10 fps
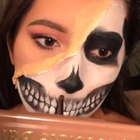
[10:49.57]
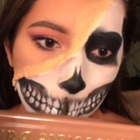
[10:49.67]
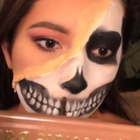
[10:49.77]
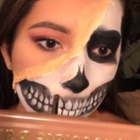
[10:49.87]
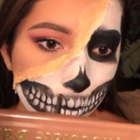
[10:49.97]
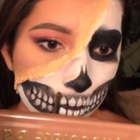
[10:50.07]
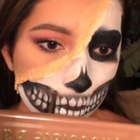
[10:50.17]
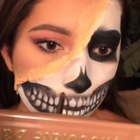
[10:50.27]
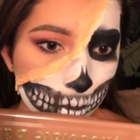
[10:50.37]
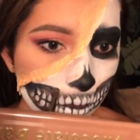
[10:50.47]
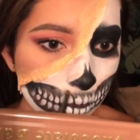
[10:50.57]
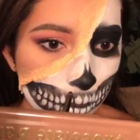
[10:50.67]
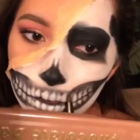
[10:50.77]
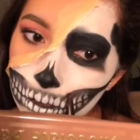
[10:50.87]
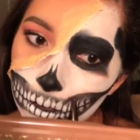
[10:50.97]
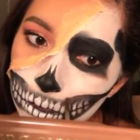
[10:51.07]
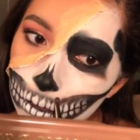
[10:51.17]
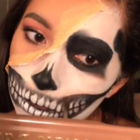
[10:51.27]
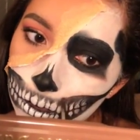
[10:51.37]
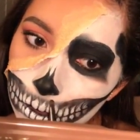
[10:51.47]
And I also did add
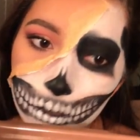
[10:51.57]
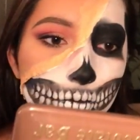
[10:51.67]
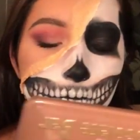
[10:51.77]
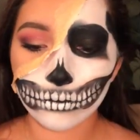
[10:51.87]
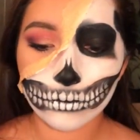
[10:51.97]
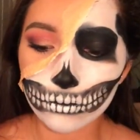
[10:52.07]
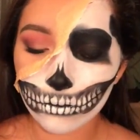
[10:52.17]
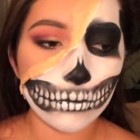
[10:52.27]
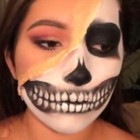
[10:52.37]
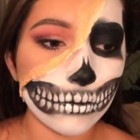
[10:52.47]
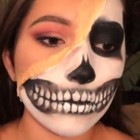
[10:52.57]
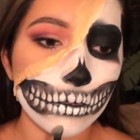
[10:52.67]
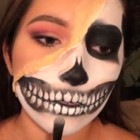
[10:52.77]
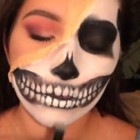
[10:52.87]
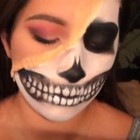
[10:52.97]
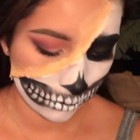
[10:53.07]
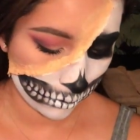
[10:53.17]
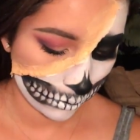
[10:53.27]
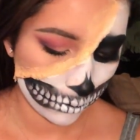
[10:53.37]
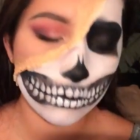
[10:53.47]
white on top of that as well, just
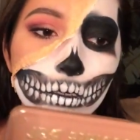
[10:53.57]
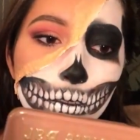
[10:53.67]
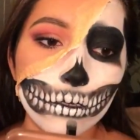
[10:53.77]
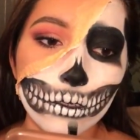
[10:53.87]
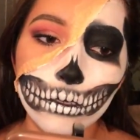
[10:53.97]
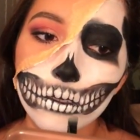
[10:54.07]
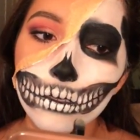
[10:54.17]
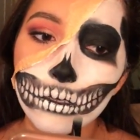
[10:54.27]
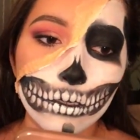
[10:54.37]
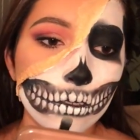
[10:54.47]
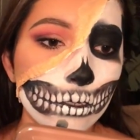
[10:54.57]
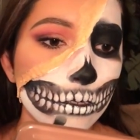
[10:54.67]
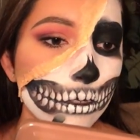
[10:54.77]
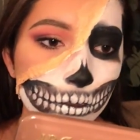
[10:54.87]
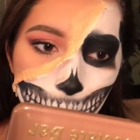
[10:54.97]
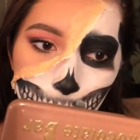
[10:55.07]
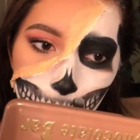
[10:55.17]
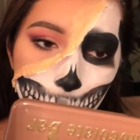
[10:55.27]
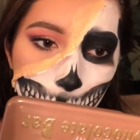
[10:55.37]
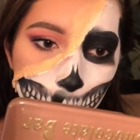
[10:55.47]
to make sure it looked nice and
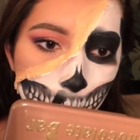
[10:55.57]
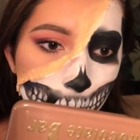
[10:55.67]
blended.